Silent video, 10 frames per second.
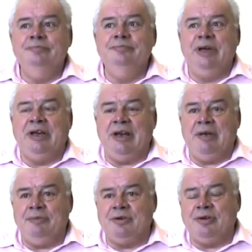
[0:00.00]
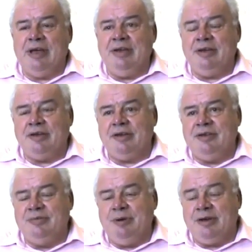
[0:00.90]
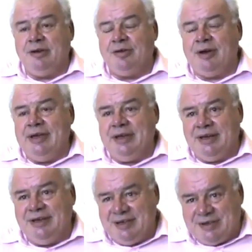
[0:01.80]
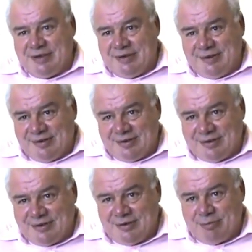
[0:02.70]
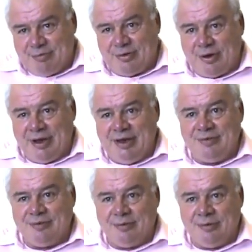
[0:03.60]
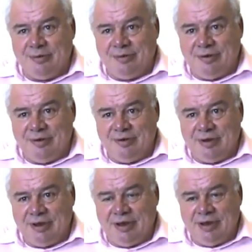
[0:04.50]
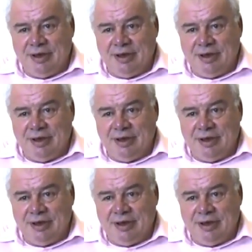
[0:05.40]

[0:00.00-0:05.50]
We can help create we can create the conditions to provide for the